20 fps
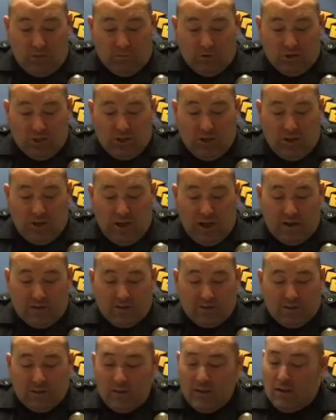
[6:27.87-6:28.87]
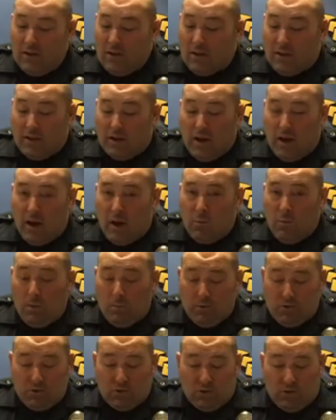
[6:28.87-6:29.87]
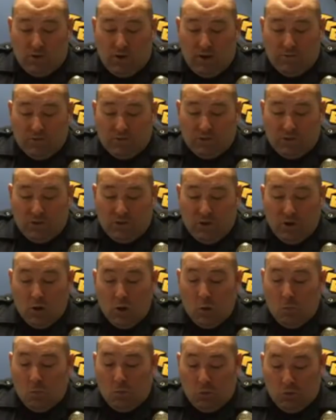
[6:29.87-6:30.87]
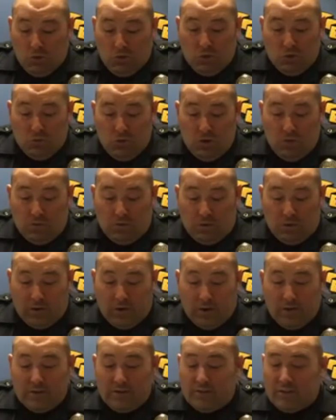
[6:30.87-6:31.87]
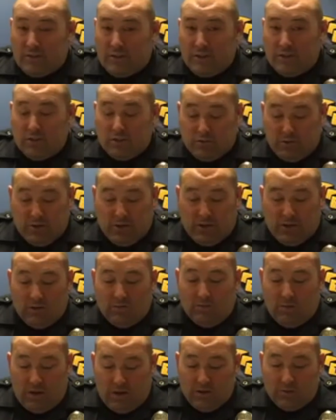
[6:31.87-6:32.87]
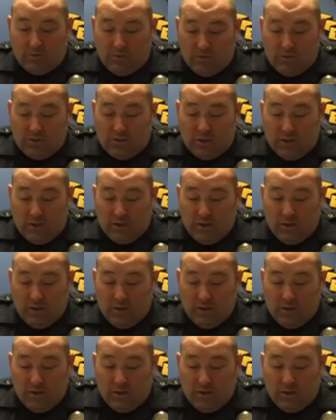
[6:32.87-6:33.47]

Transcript: Rochelle asks, can a highway patrol officer pull you over in a city street and vice versa?